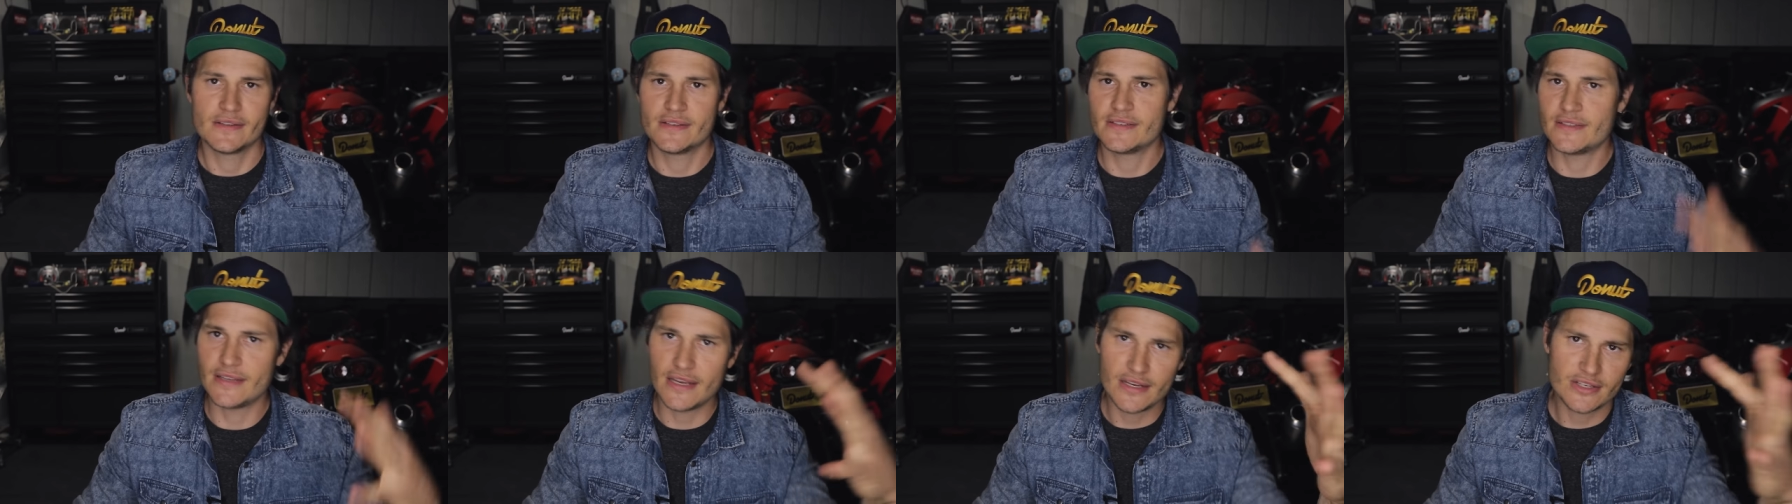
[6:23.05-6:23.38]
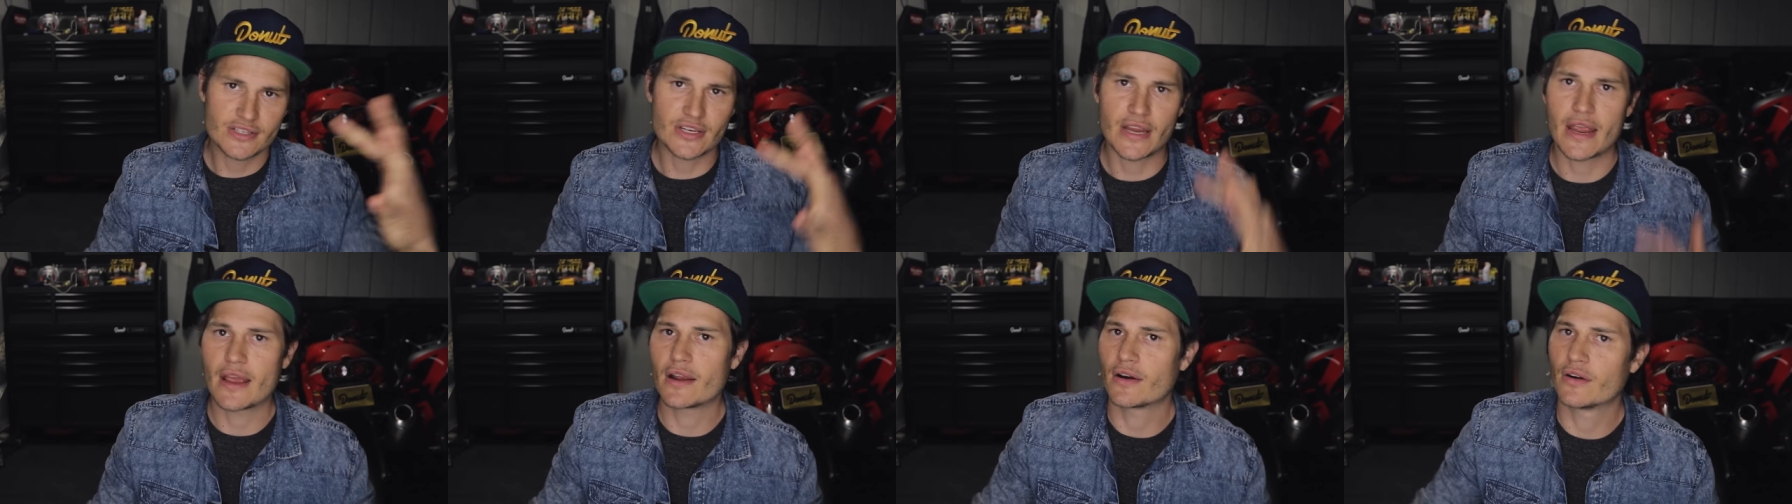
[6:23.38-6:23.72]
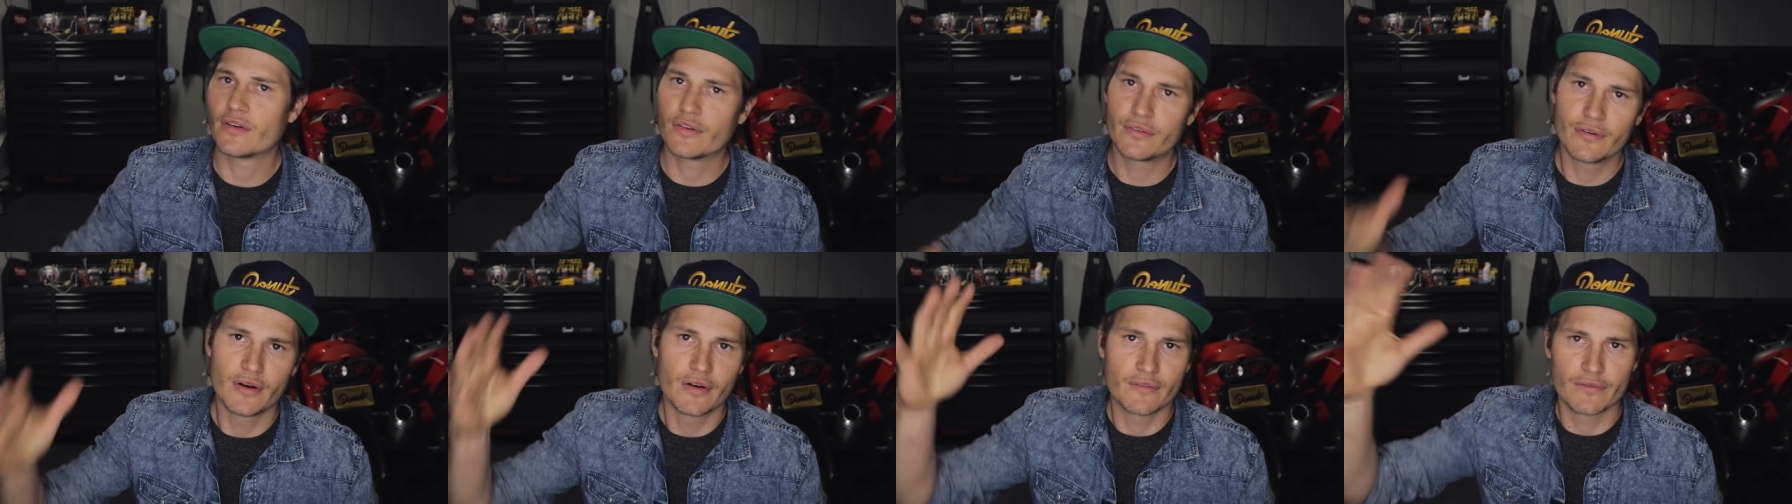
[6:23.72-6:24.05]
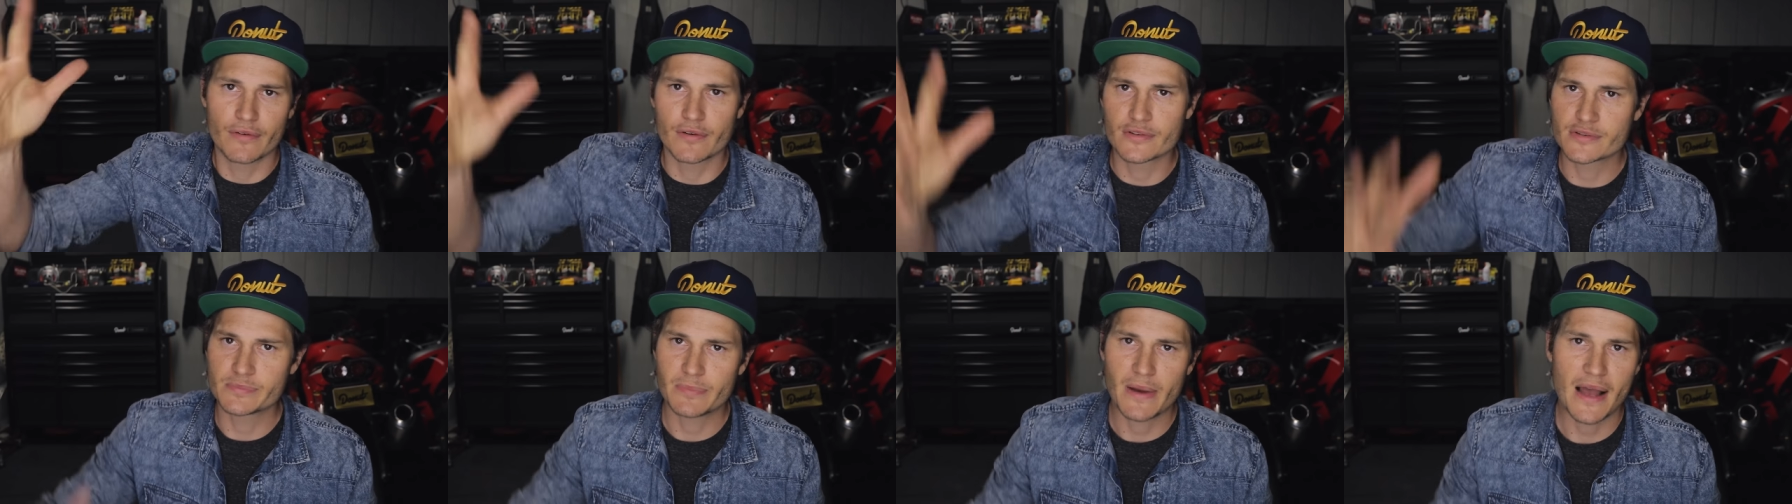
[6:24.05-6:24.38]
C-channel
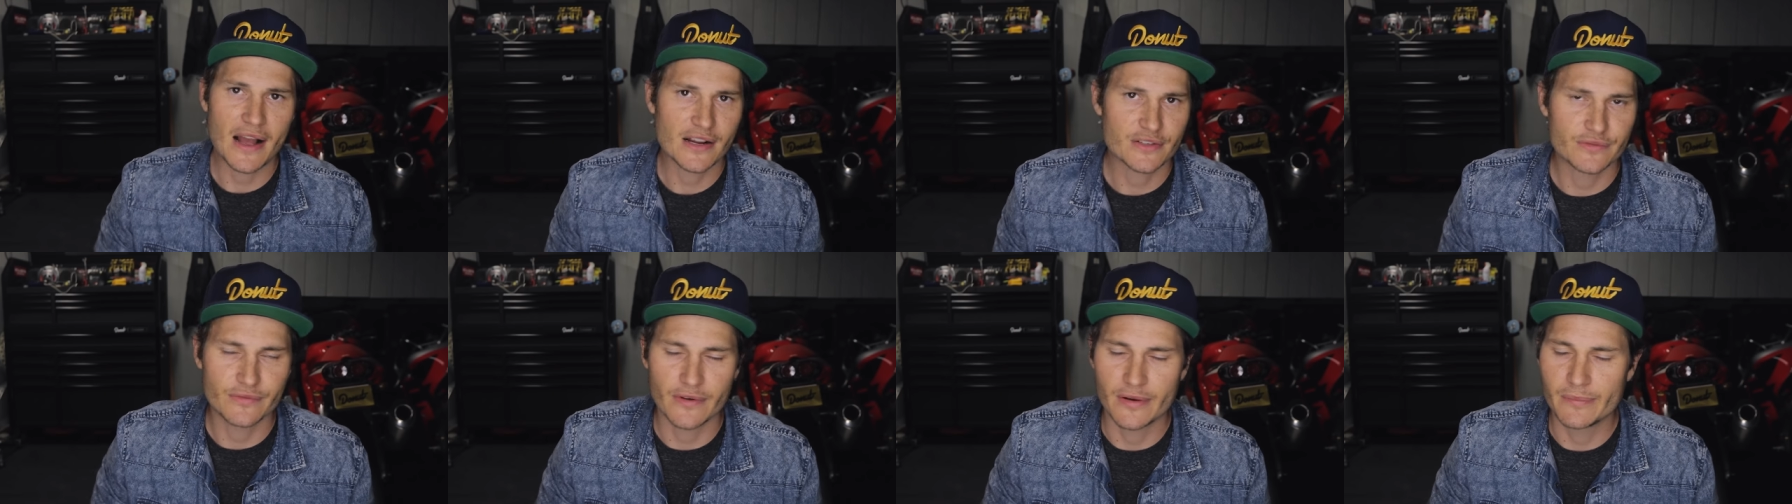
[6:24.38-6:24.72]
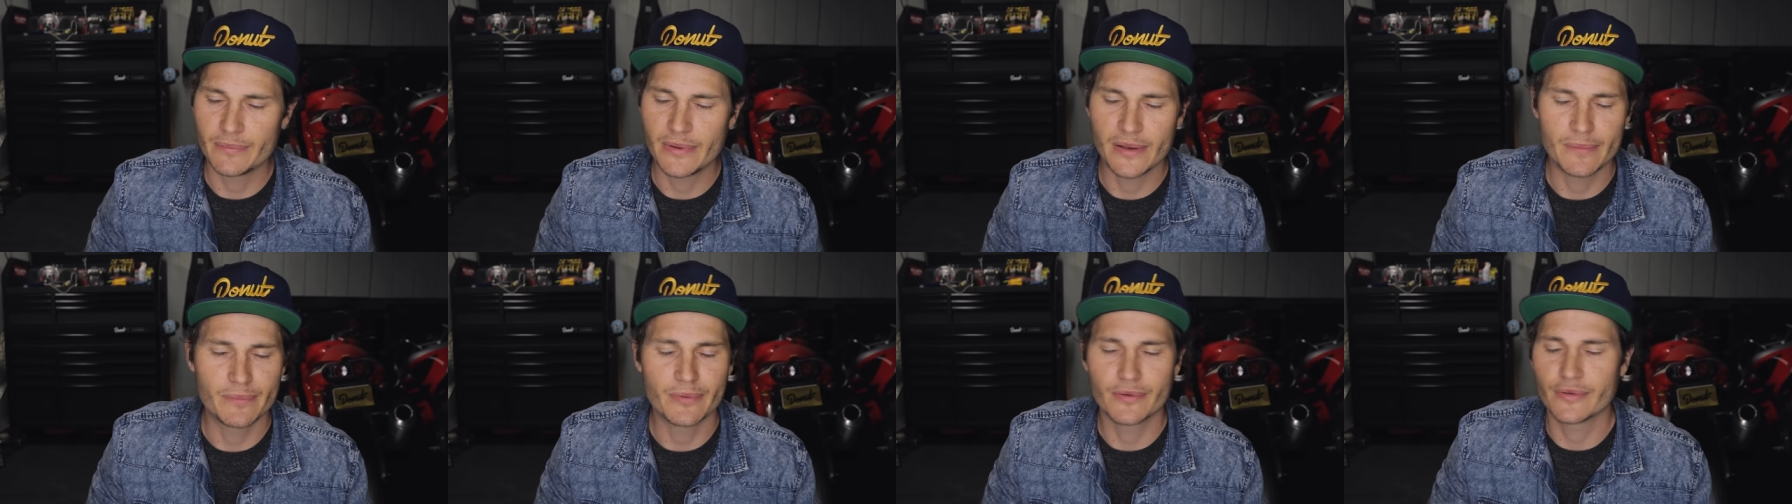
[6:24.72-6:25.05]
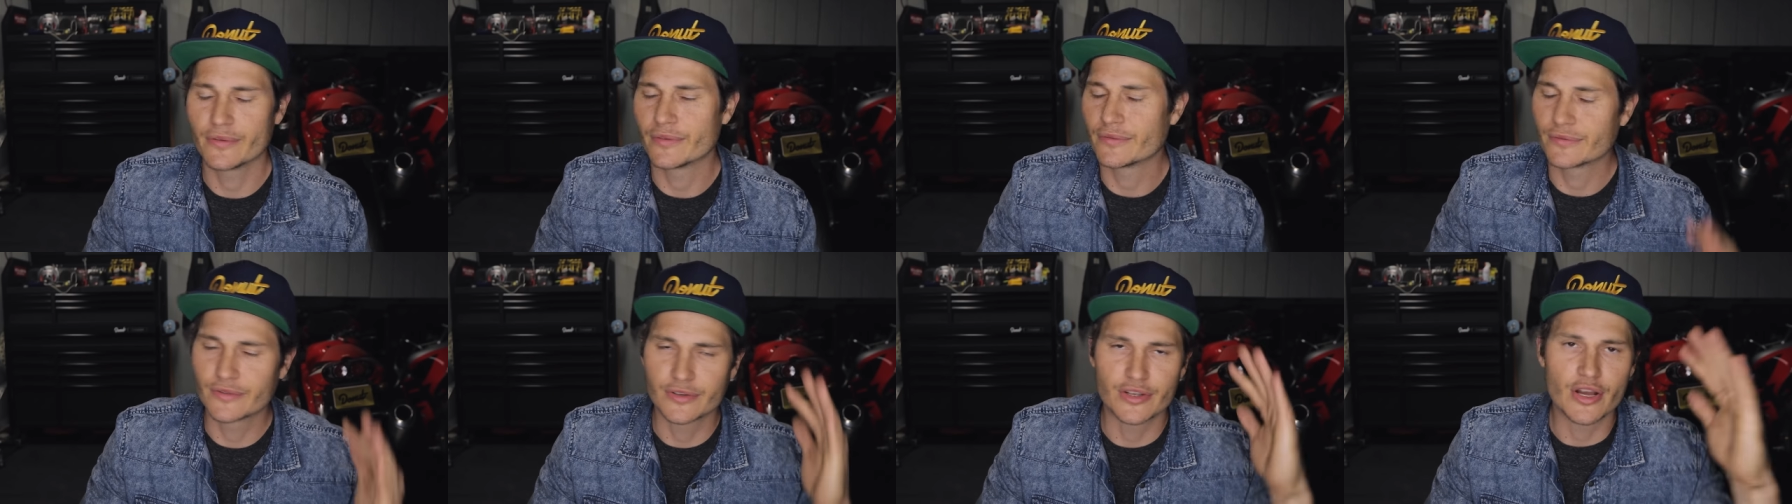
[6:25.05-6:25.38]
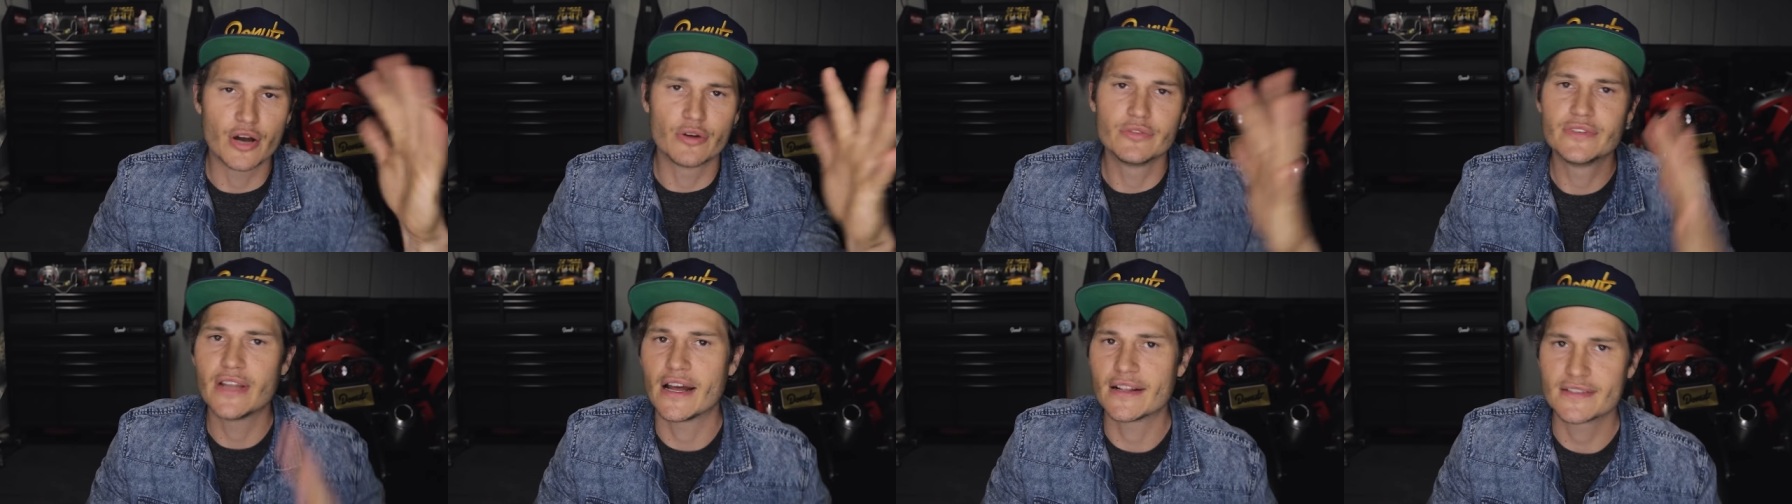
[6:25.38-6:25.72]
versus box frame people,
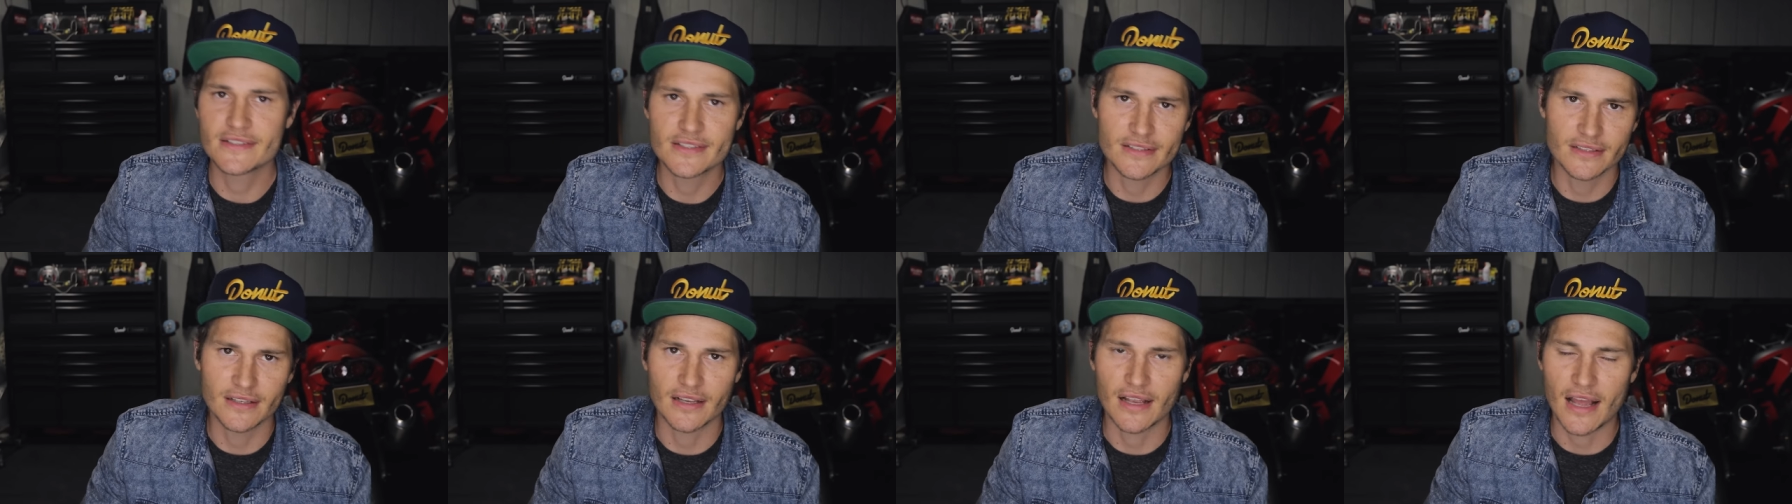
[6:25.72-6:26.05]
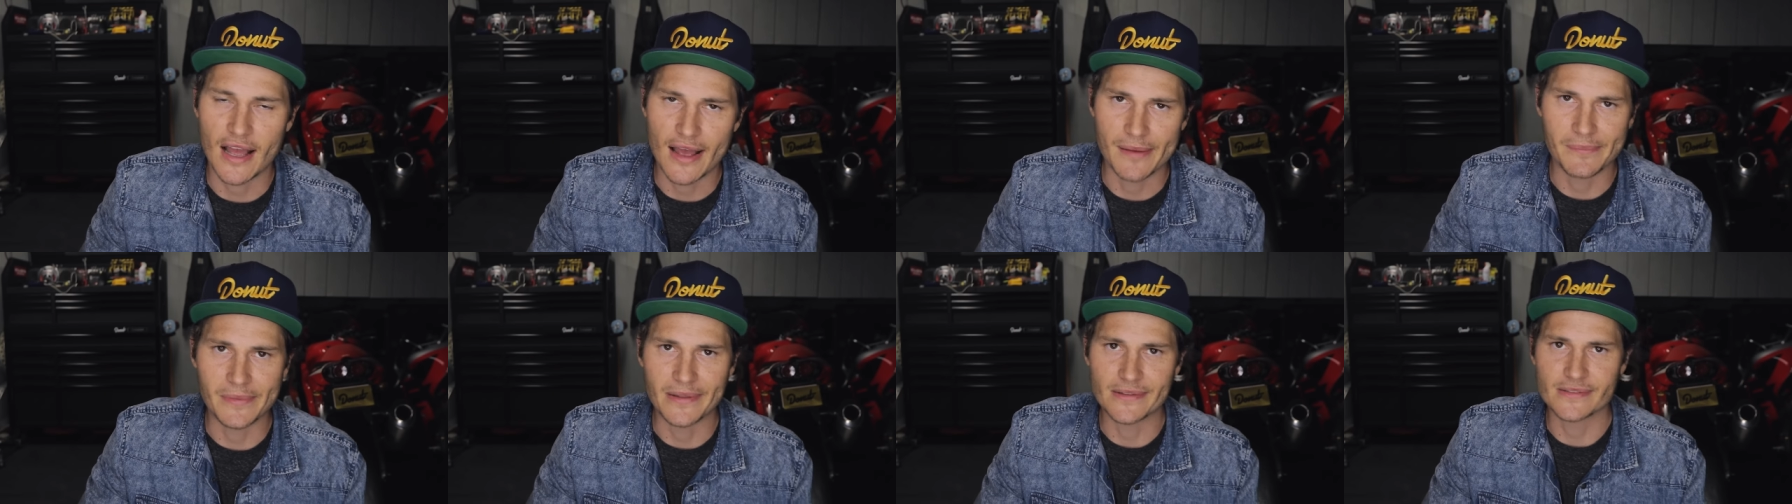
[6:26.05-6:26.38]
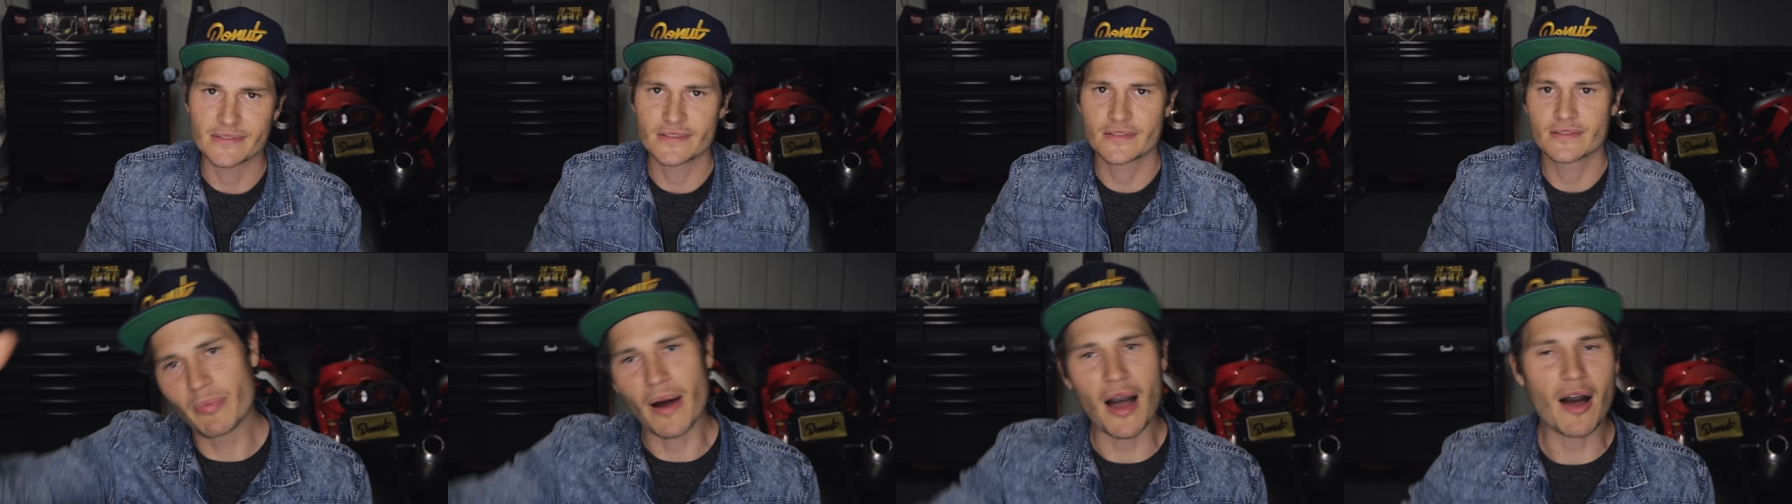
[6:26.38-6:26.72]
go nuts in the comments.